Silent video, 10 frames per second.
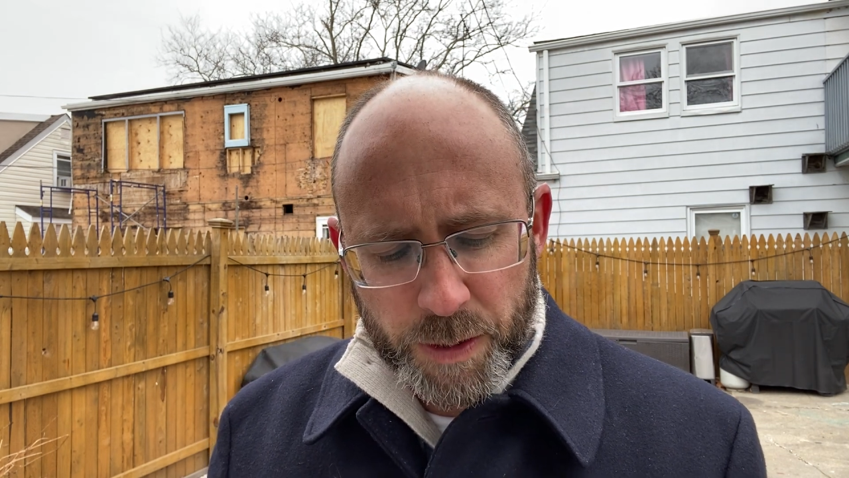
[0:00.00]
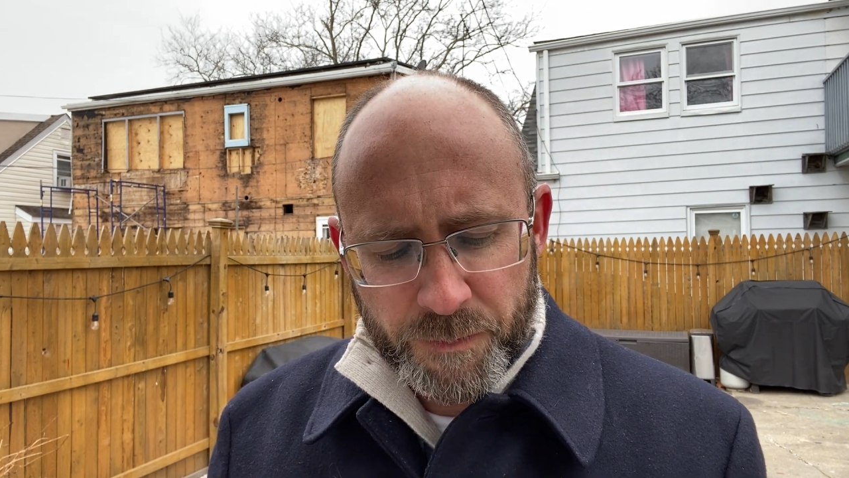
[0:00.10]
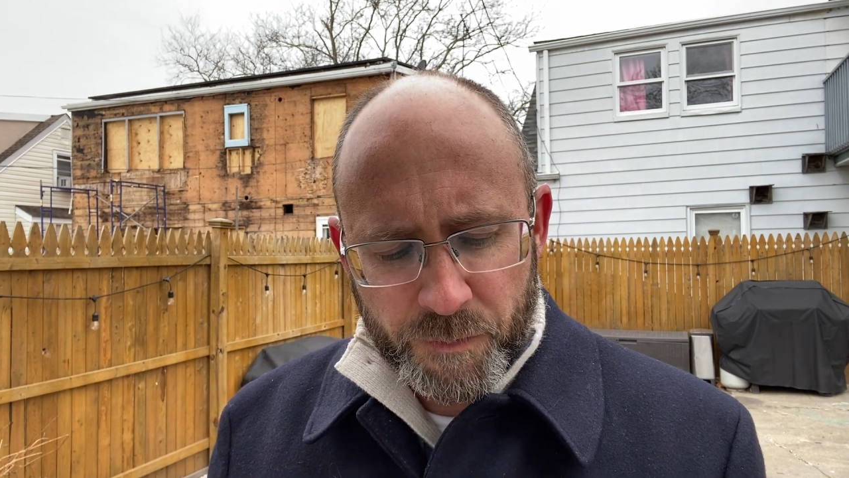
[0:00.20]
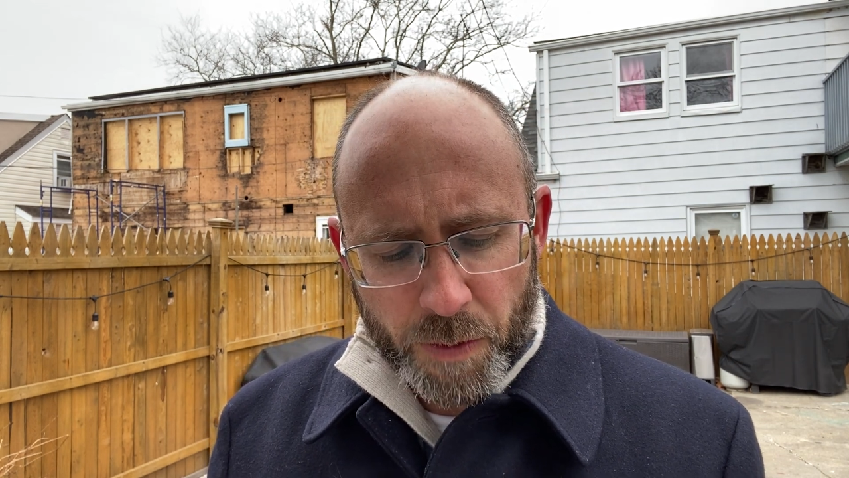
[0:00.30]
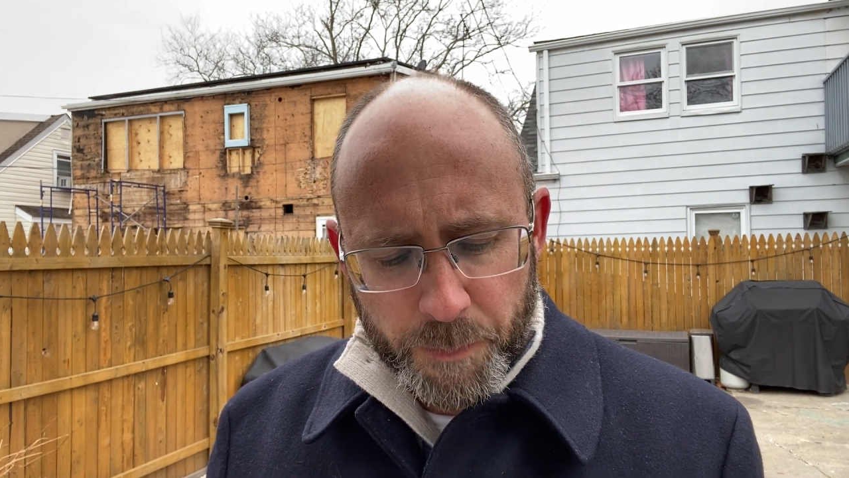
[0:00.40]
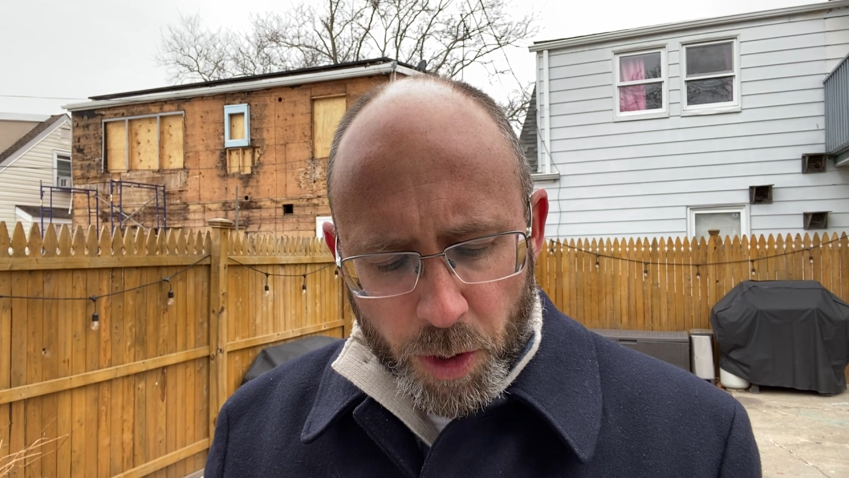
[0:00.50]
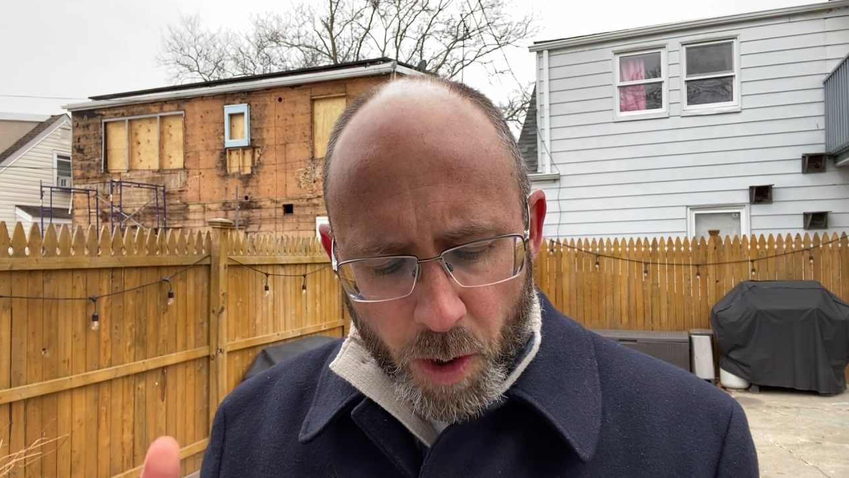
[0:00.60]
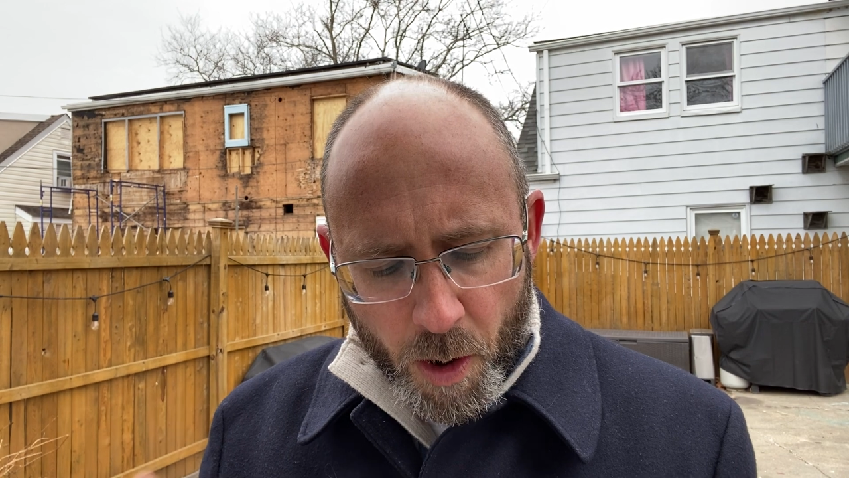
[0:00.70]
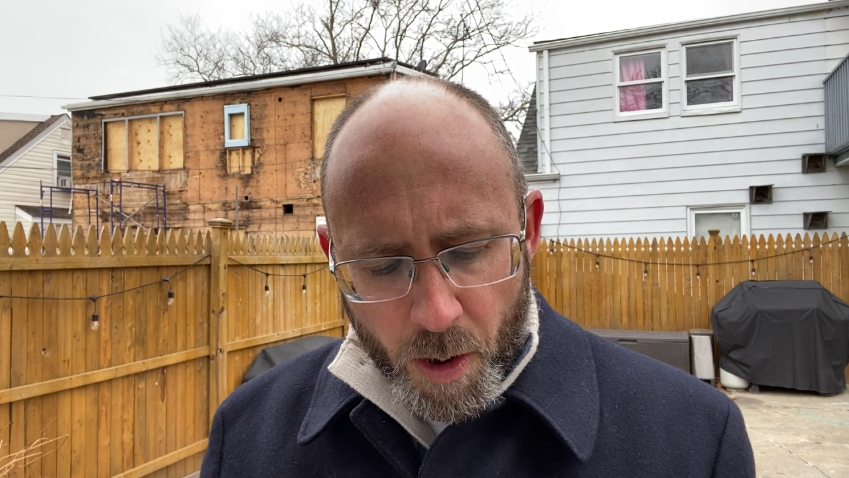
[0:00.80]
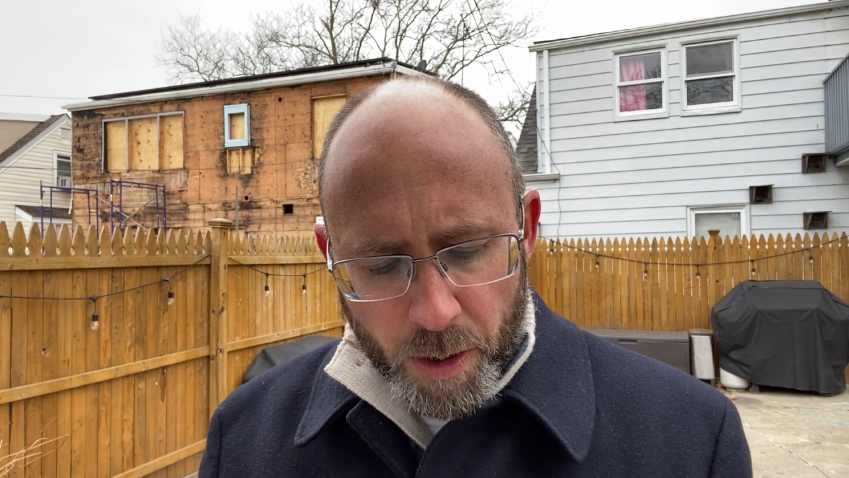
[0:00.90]
if from your
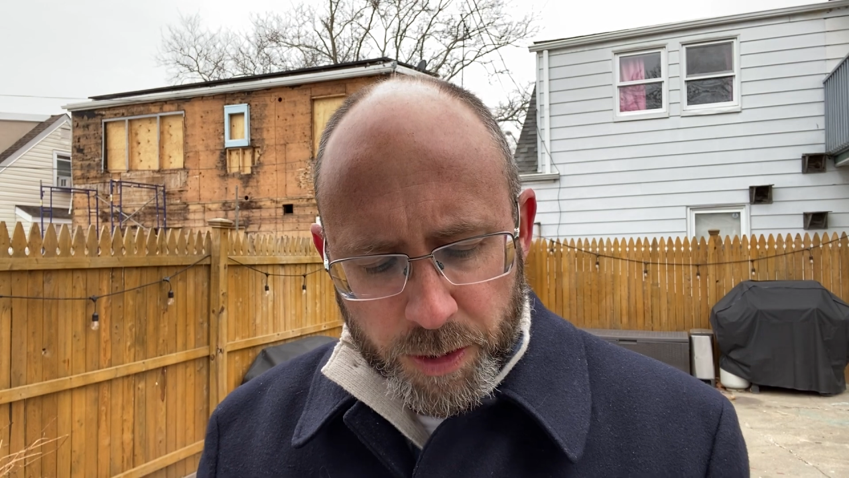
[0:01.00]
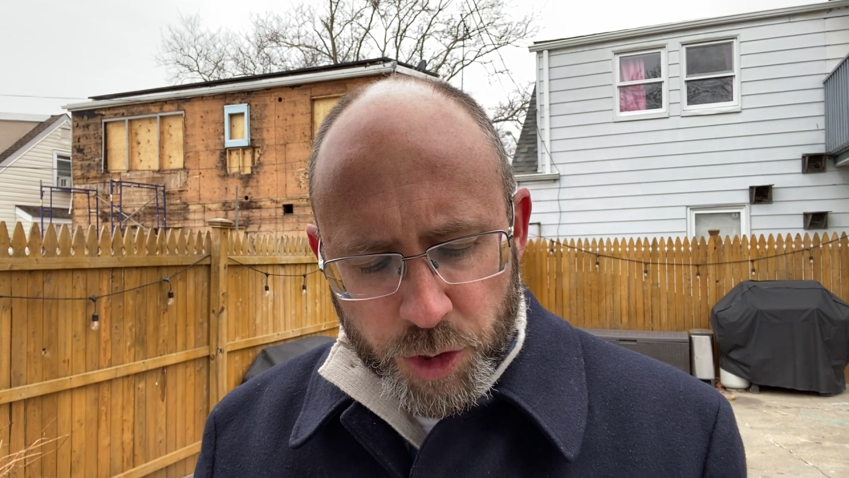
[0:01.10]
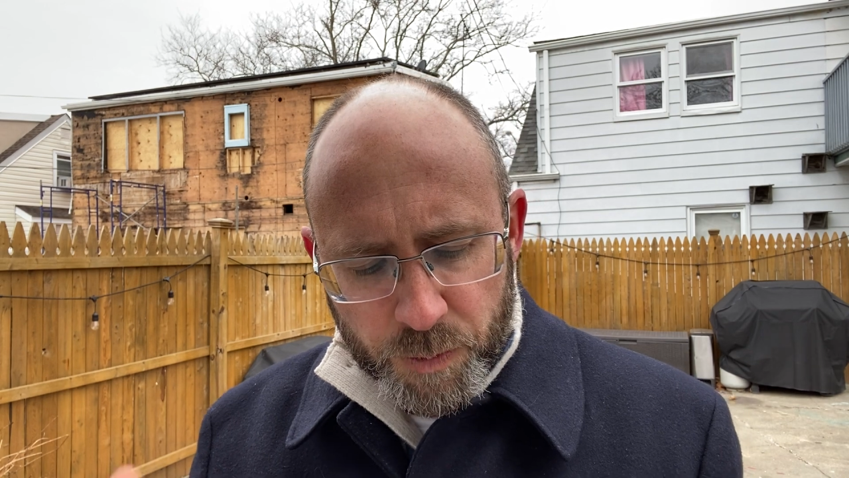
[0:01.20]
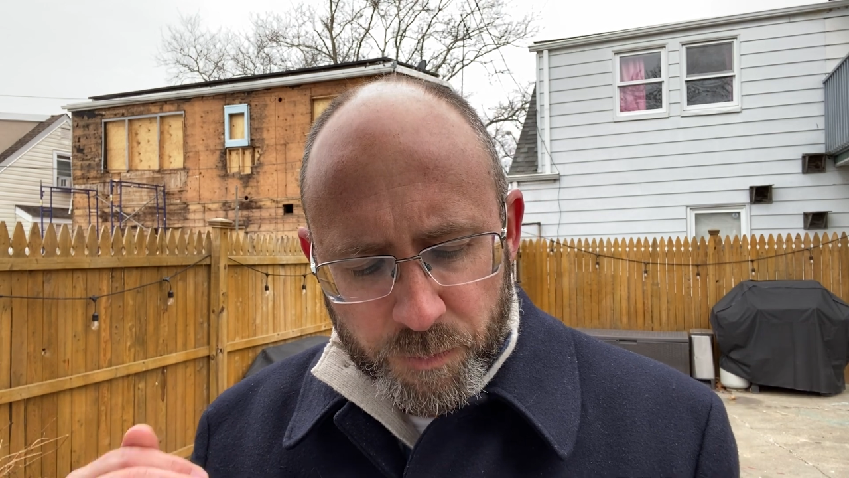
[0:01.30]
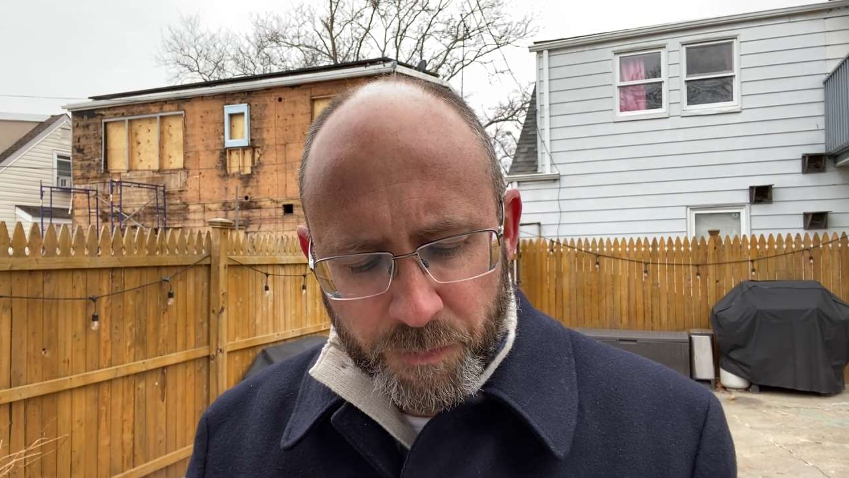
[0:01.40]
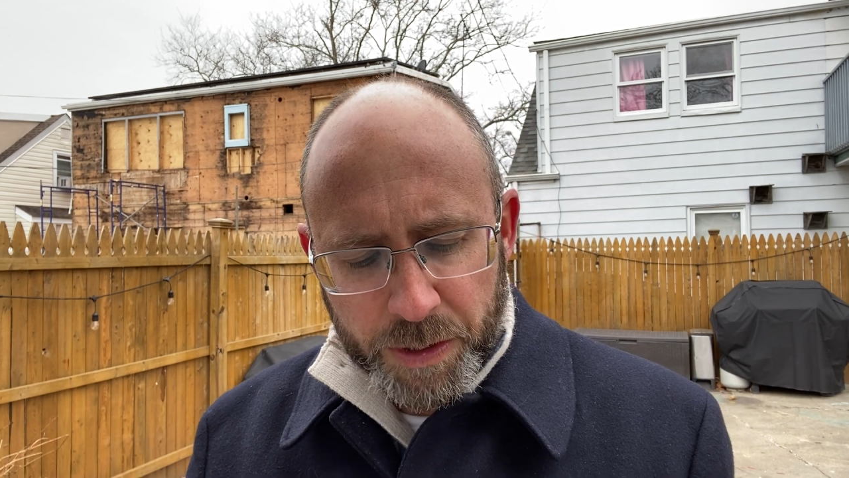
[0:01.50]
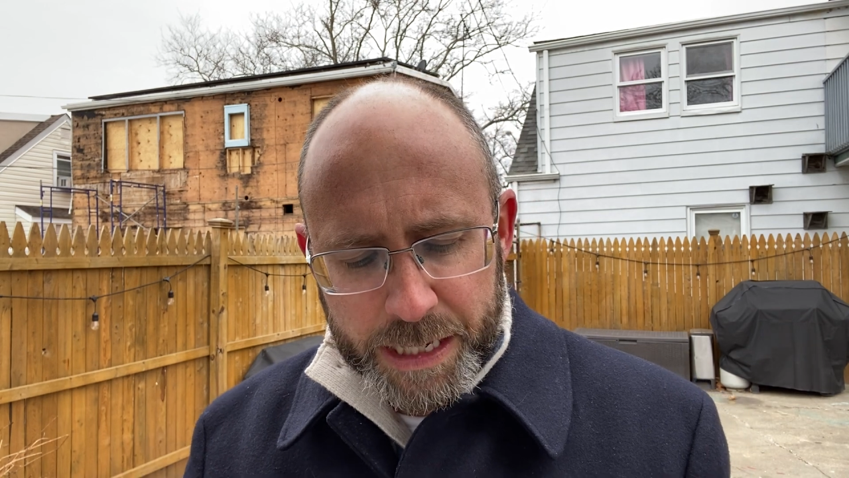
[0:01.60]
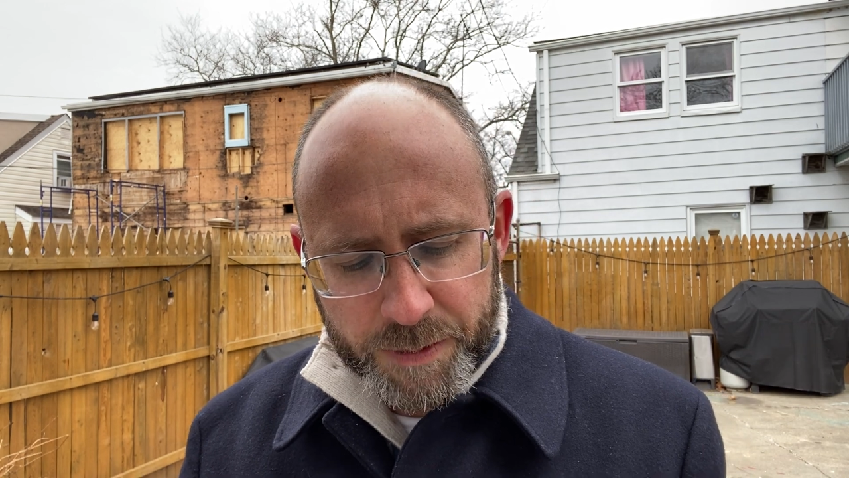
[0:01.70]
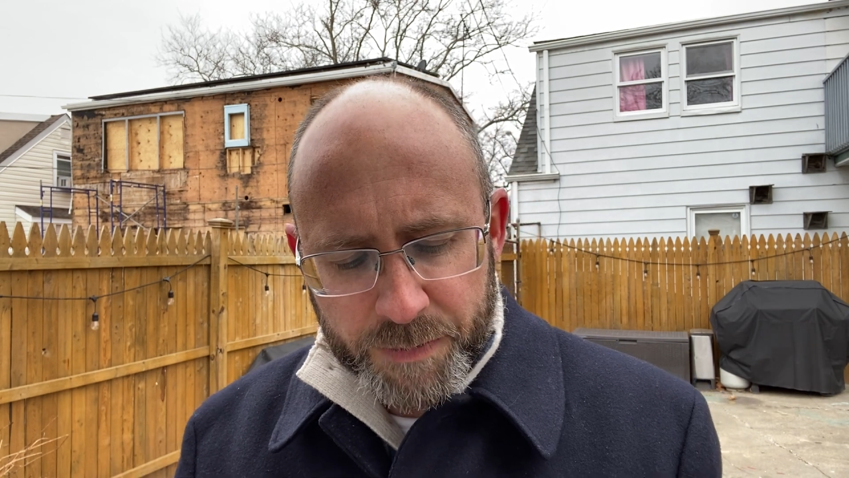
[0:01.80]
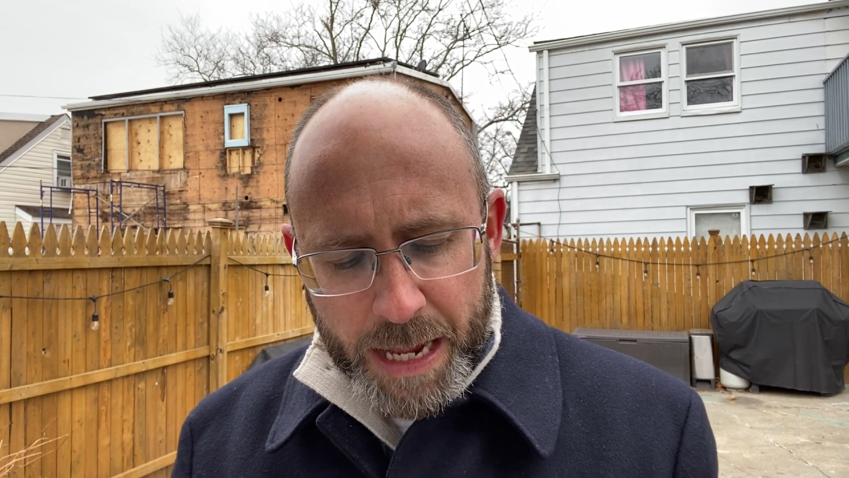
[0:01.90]
hearts you
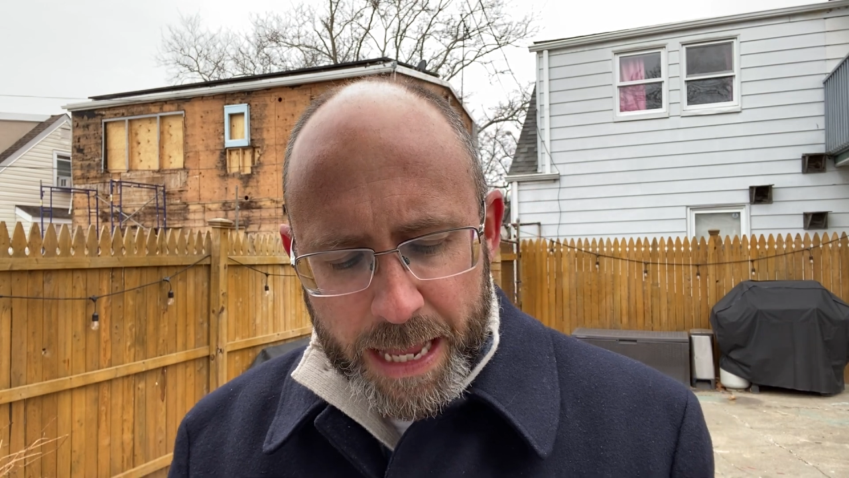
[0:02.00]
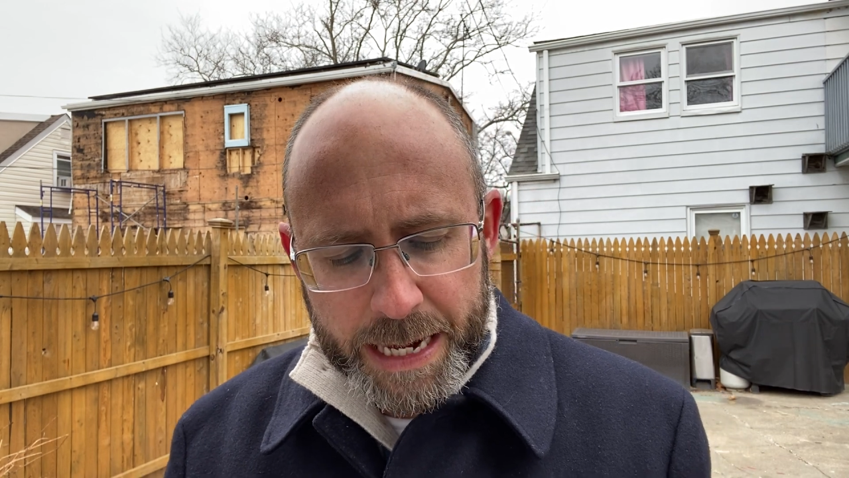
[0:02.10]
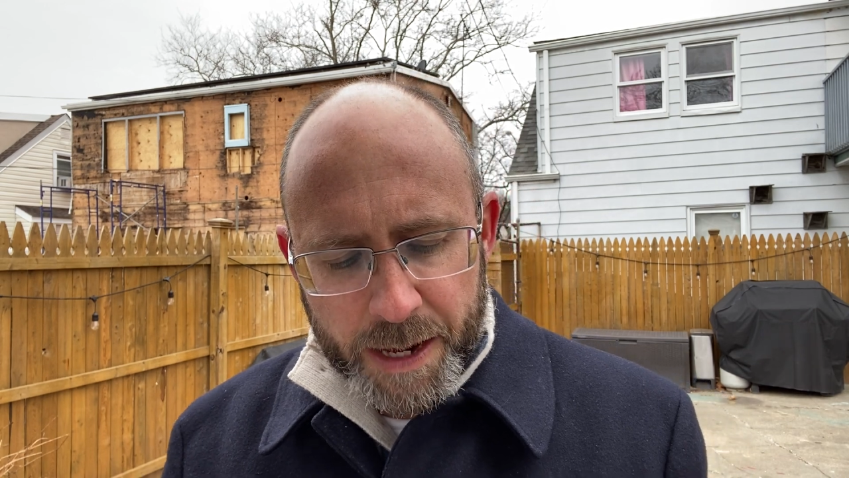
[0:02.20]
forgive not